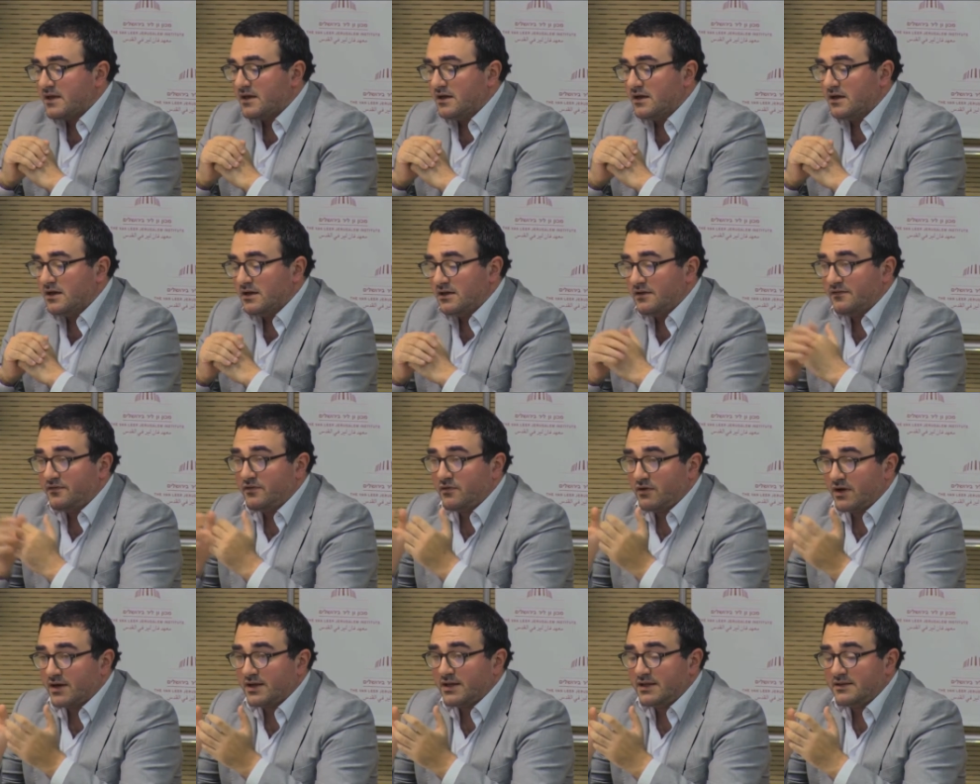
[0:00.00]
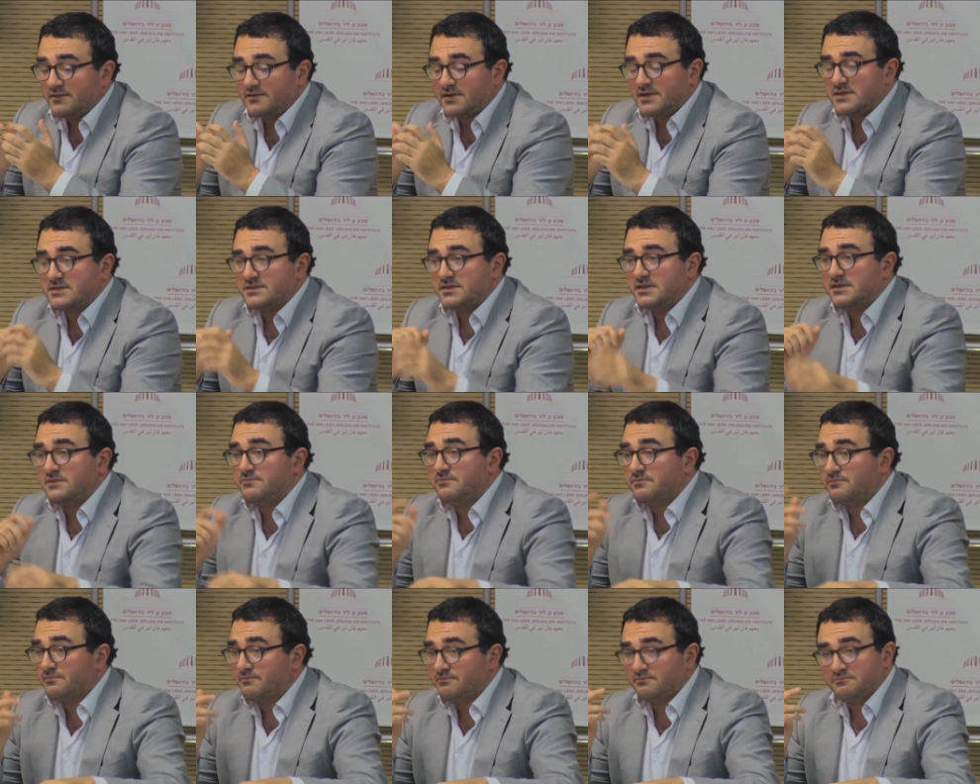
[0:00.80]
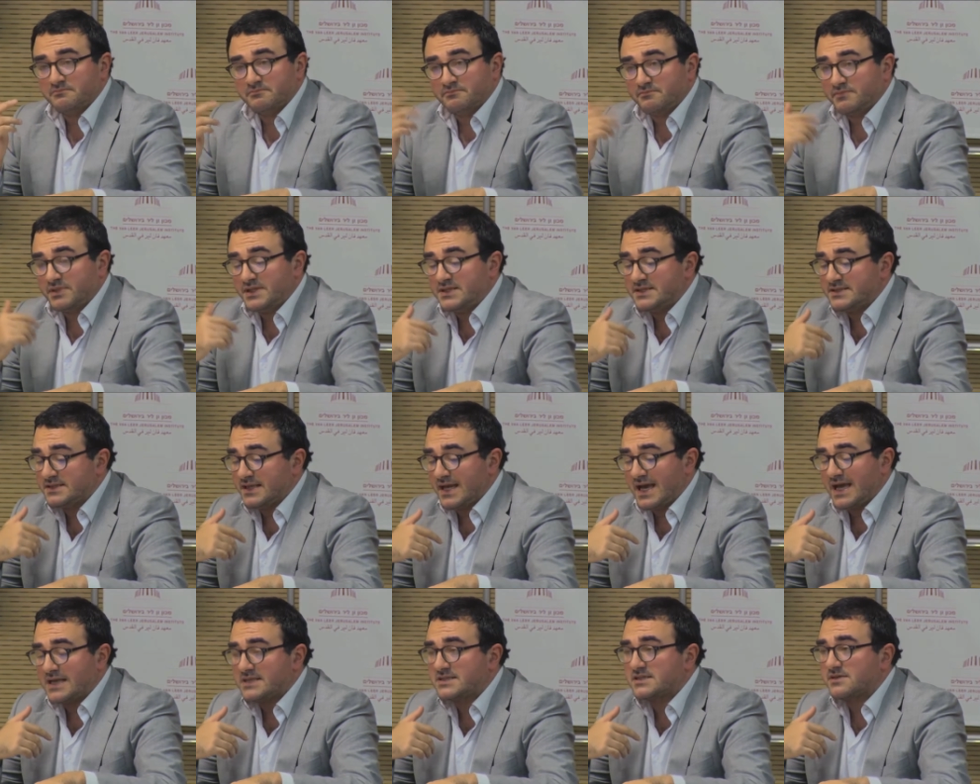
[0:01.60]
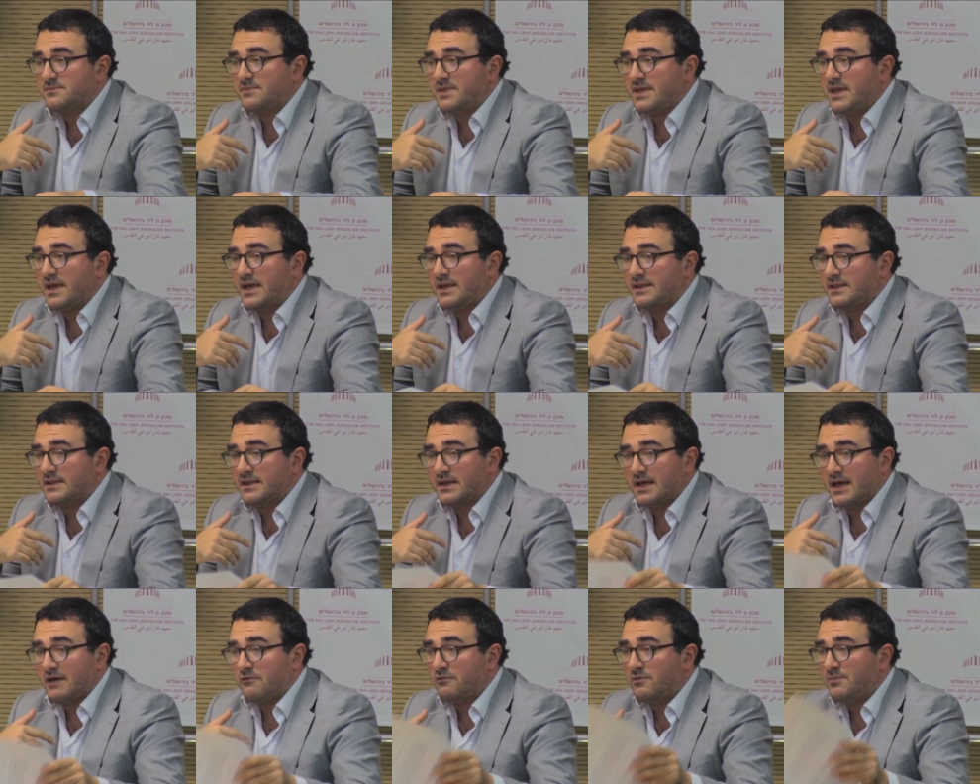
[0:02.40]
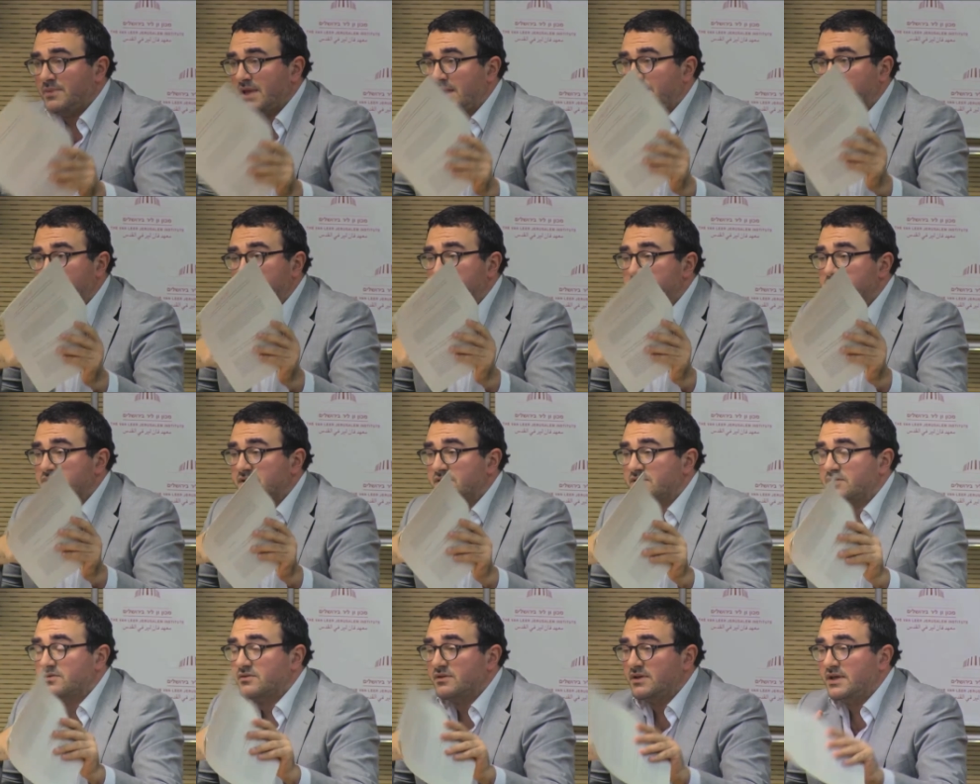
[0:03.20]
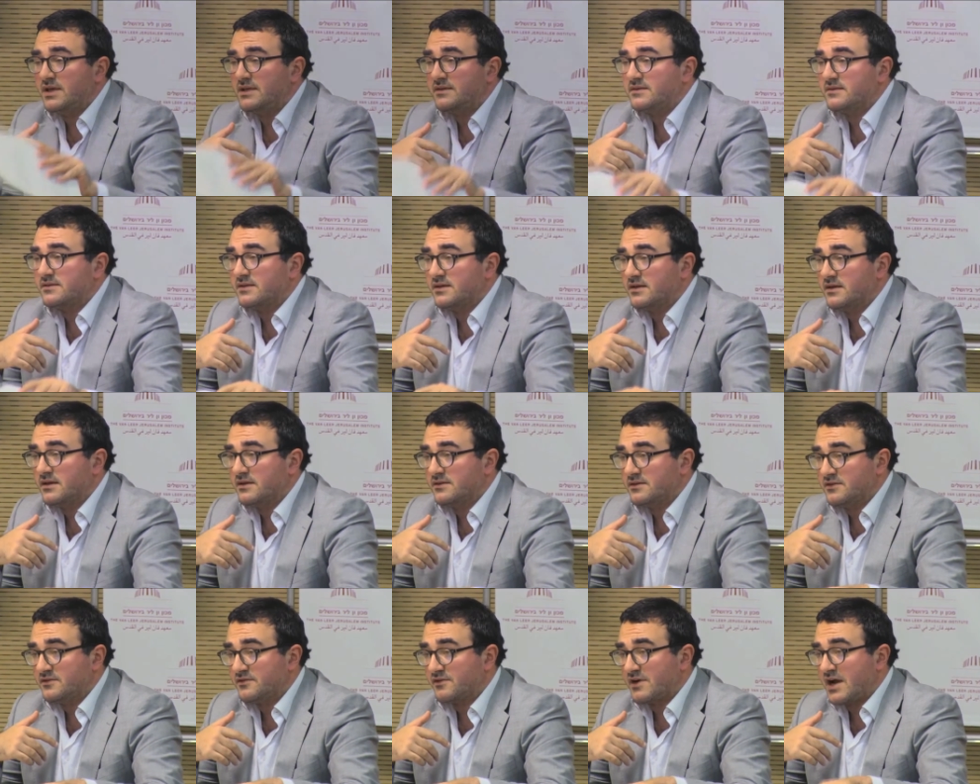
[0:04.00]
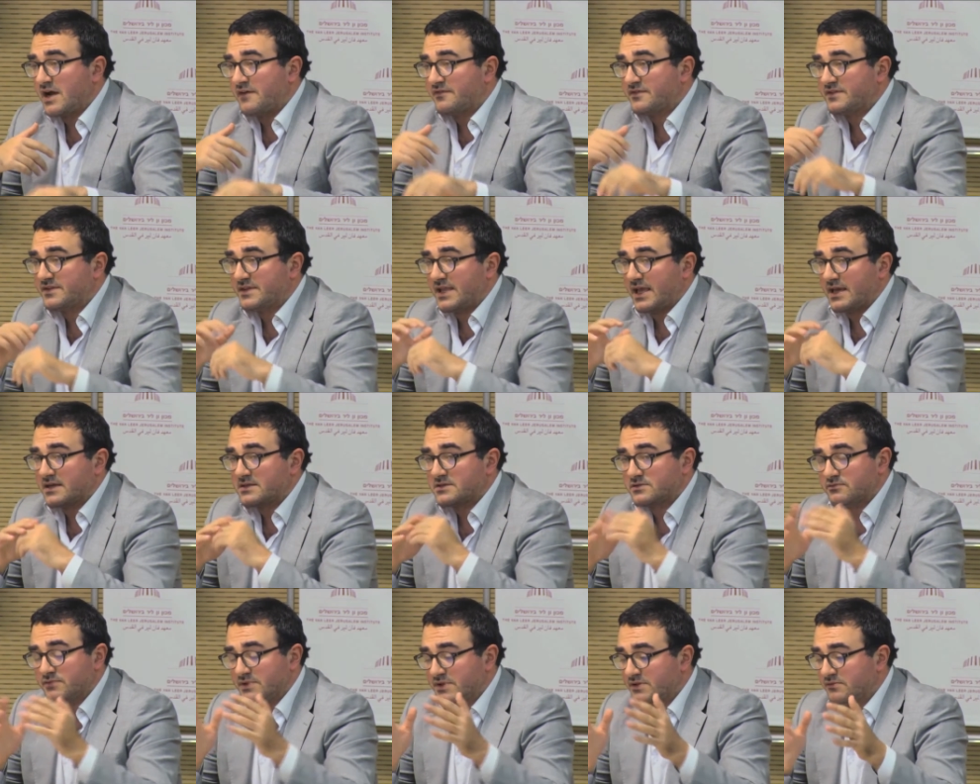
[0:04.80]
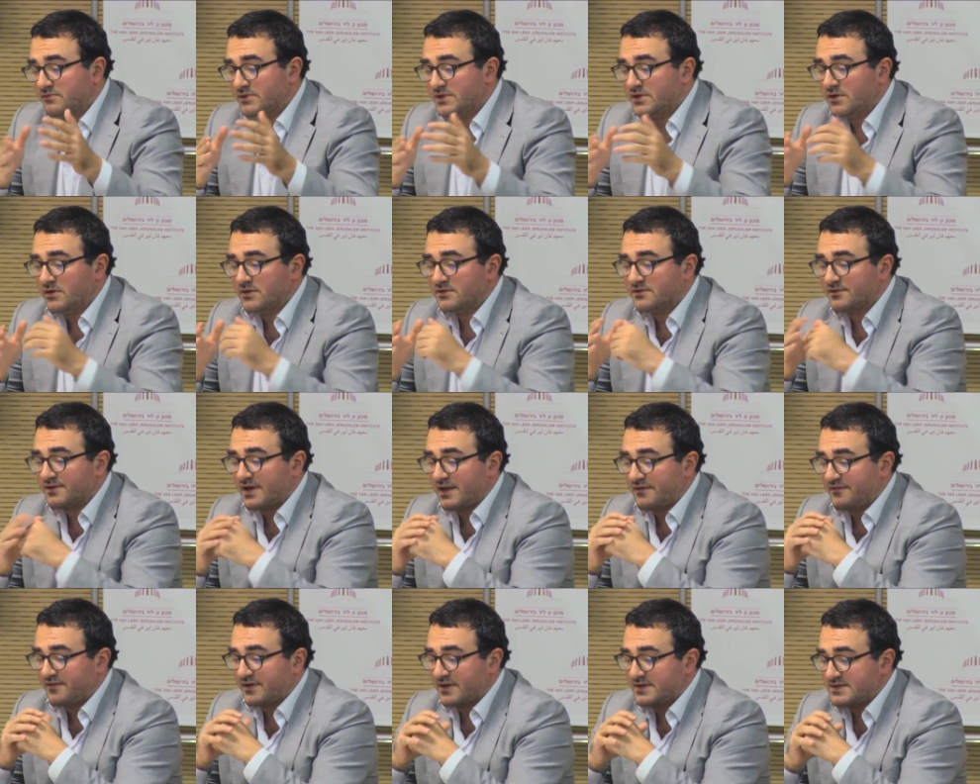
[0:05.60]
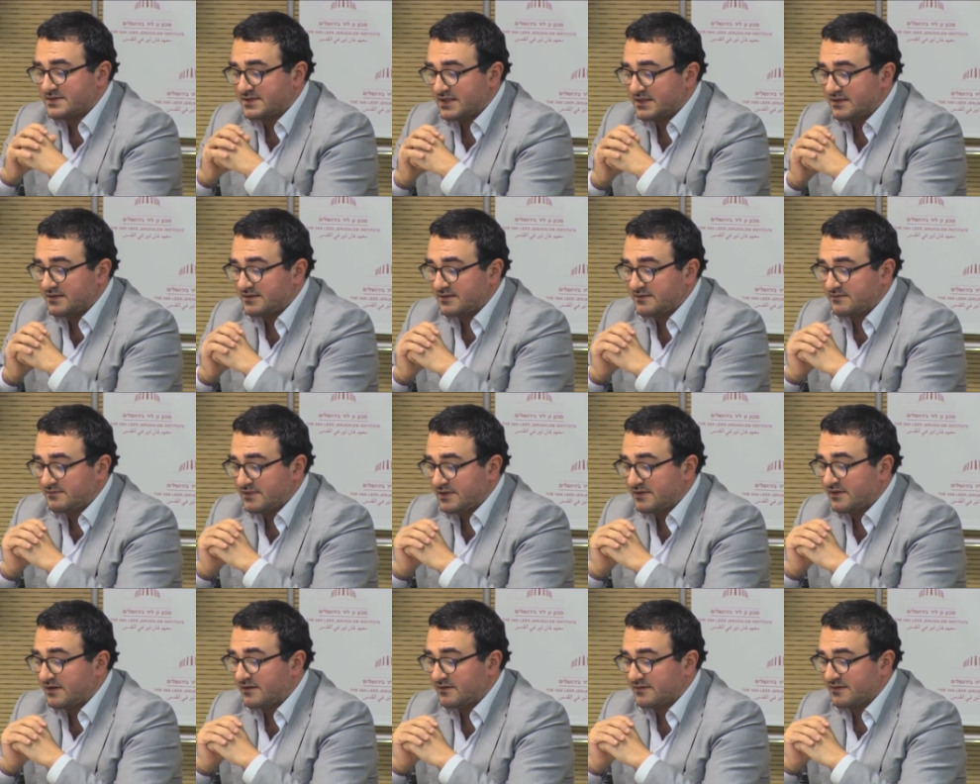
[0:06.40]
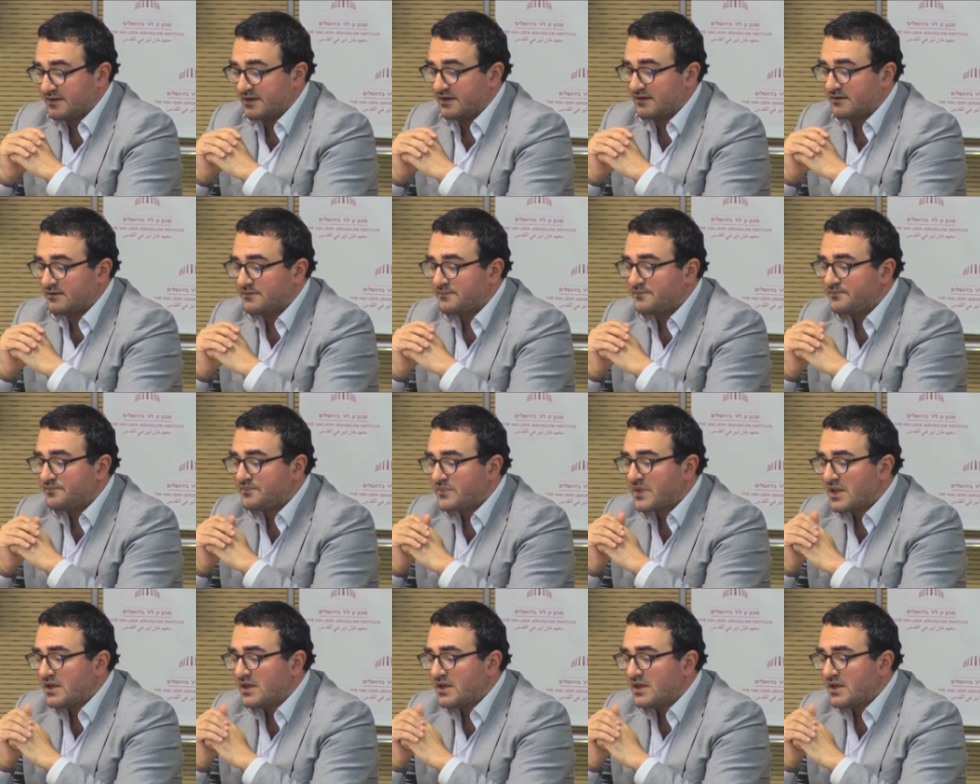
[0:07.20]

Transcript: If you are interested, please ask me, and I will be happy to circulate the draft text with all the references that are there.